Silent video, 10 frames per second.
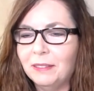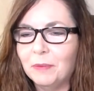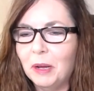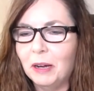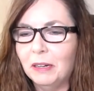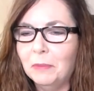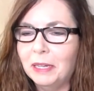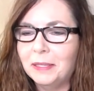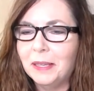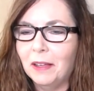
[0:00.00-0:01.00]
Tamara,
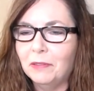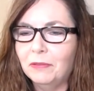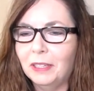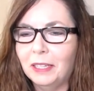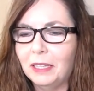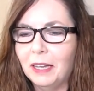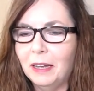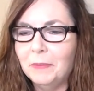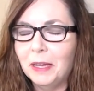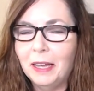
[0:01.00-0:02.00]
myself. Like,
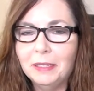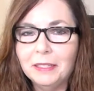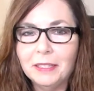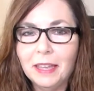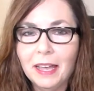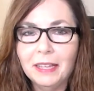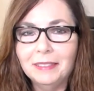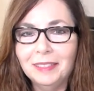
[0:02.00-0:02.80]
I'm not into that.